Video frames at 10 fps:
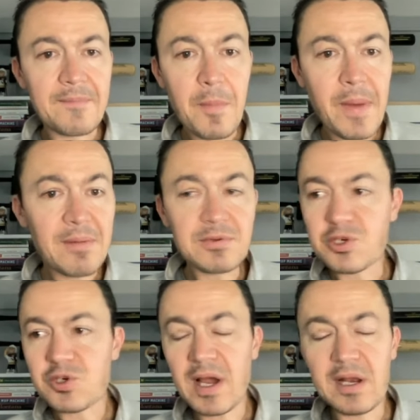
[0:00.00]
The Penguins
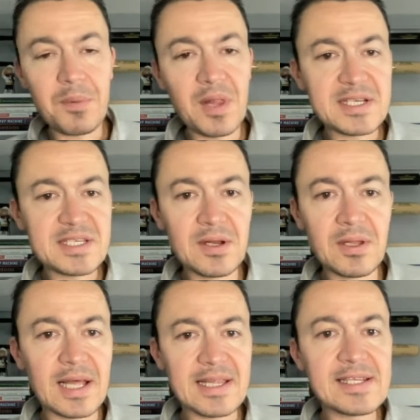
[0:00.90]
are trying to play
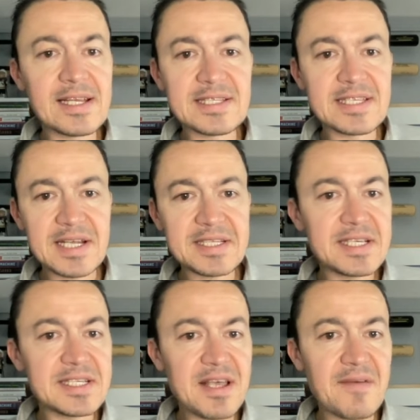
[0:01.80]
still like they did in
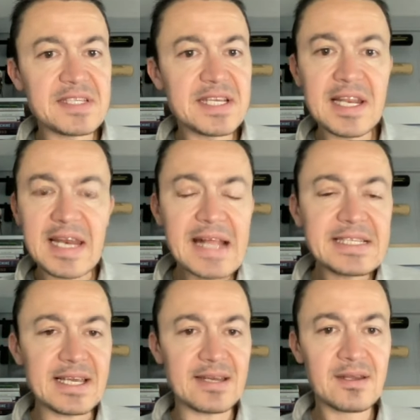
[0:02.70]
16, 17, and
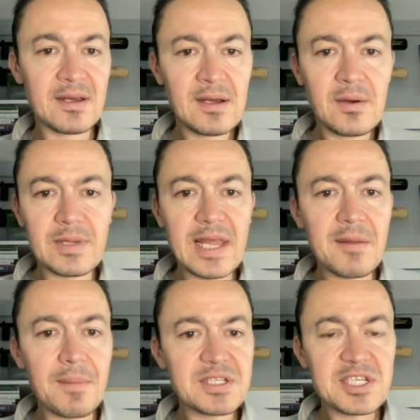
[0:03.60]
18 when they
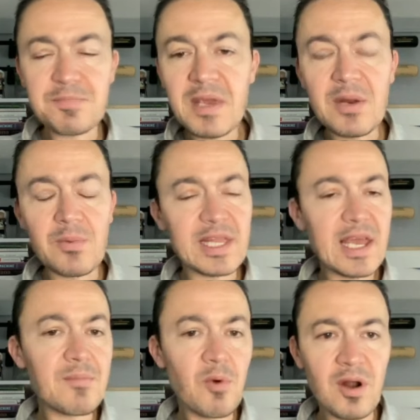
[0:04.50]
had a bunch of speed, when
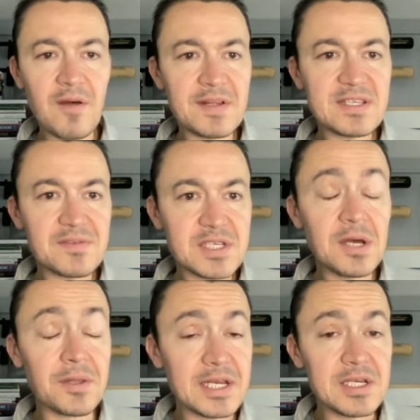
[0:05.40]
they had more offensive
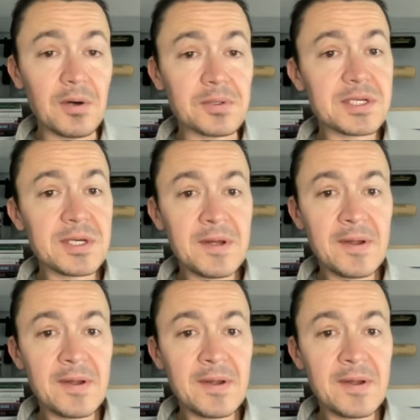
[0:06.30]
skill. They don't.